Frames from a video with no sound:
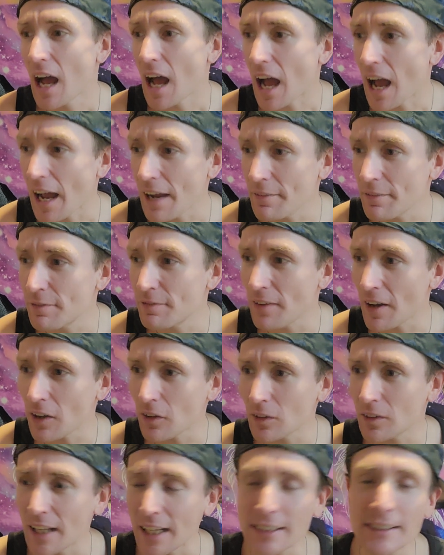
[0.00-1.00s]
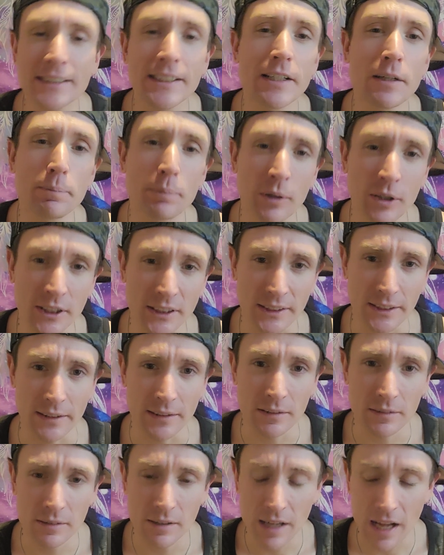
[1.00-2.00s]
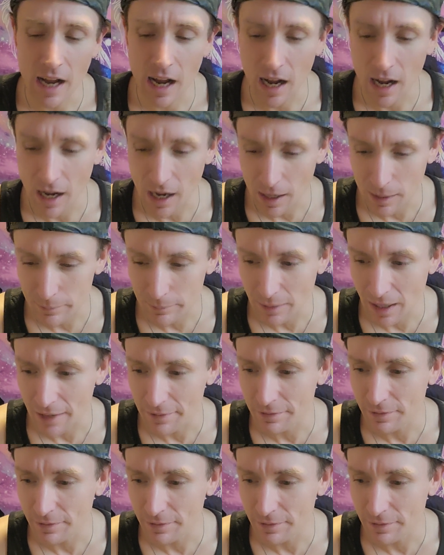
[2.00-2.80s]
I felt less than a person. I